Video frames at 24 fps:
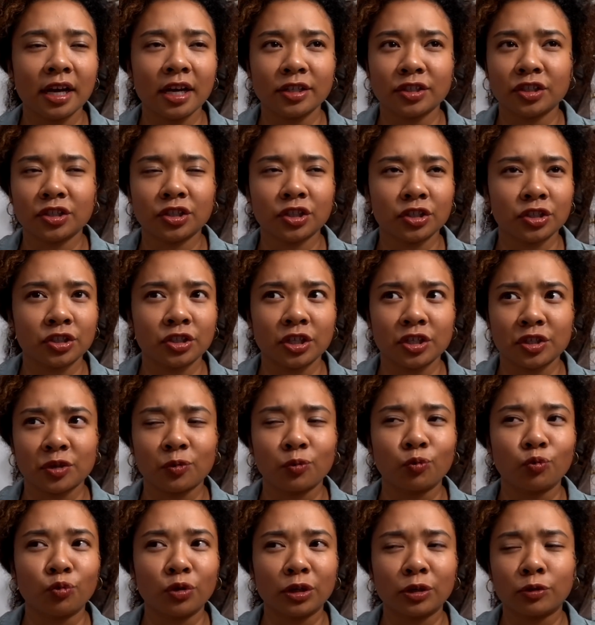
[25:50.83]
and she just
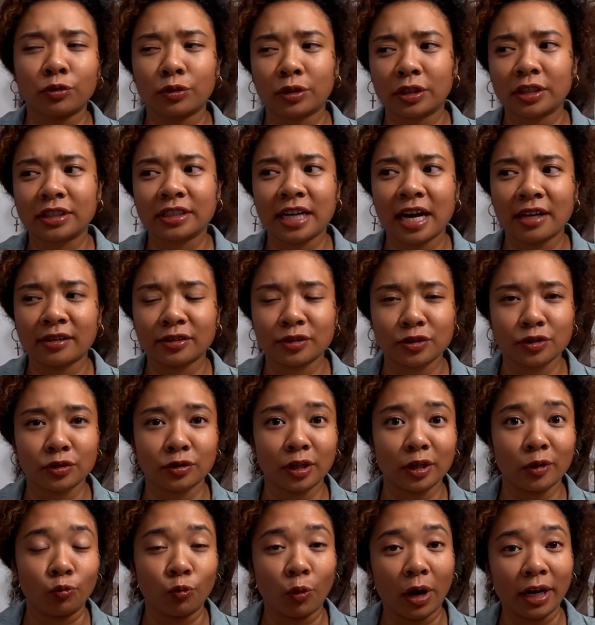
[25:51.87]
doesn't whittle her down into
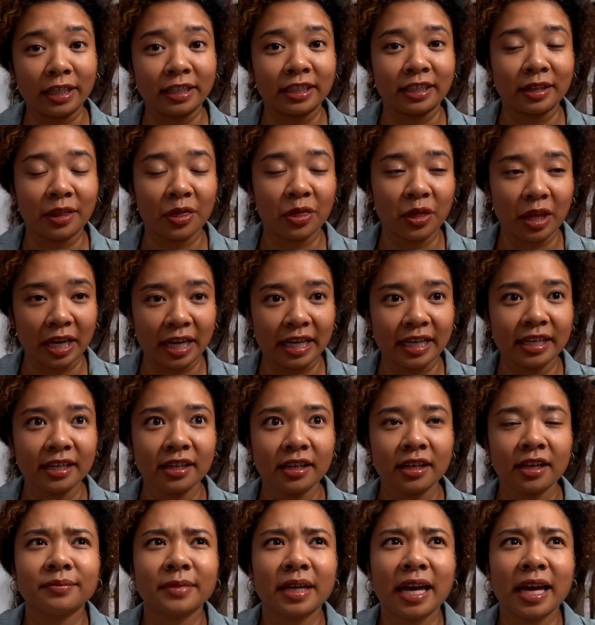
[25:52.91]
like one thing.